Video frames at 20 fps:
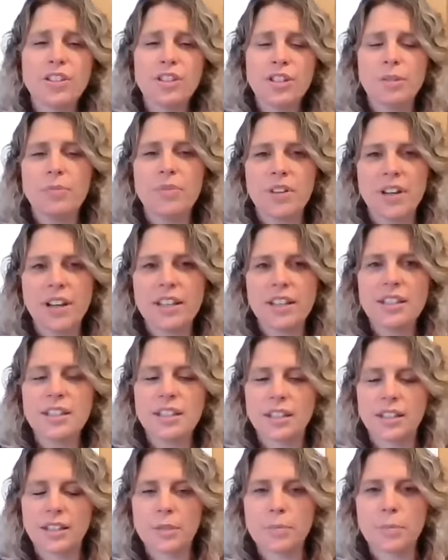There's something else
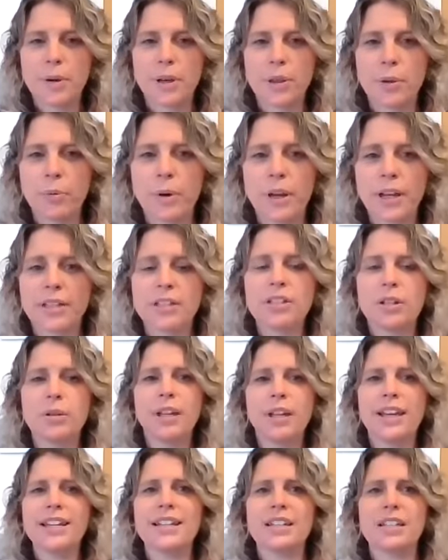in this, by the way. So,
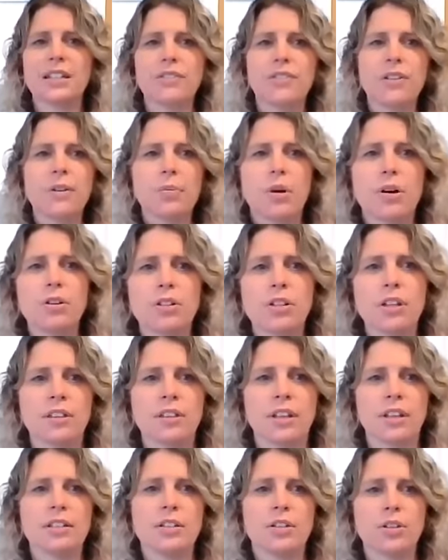ladies, if you're
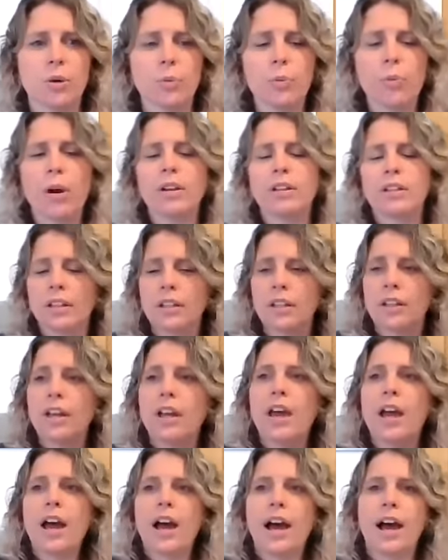watching this and you're pregnant
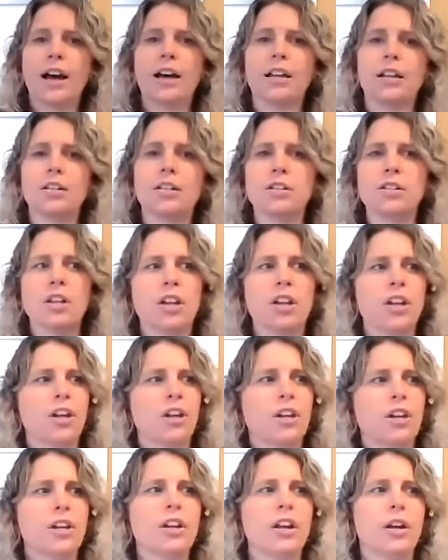and
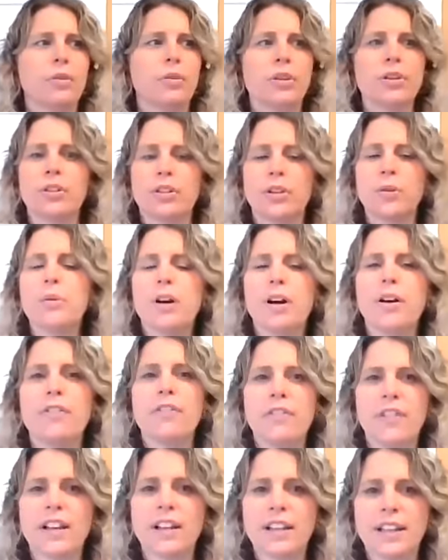you
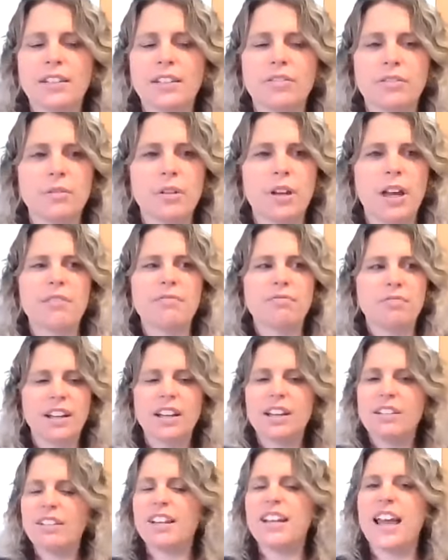are feeling
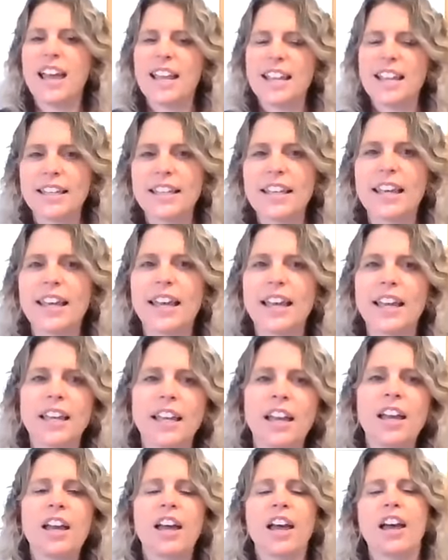really, really
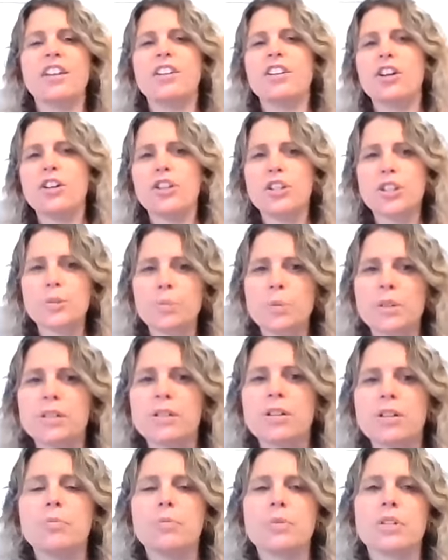achy, and your
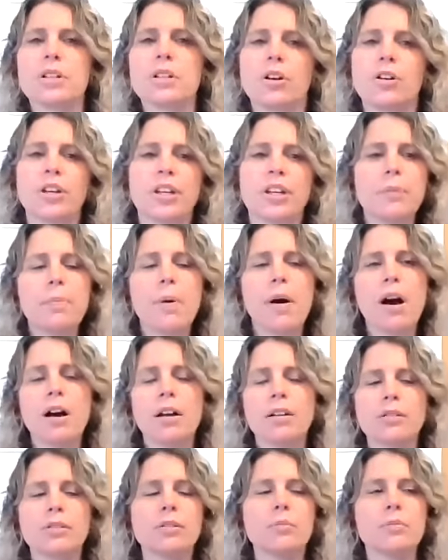husband comes along, or your
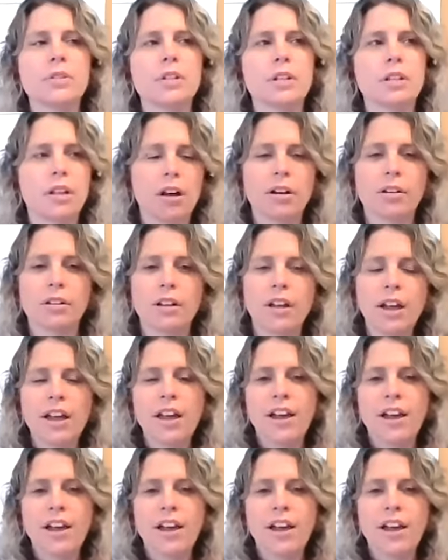partner comes along,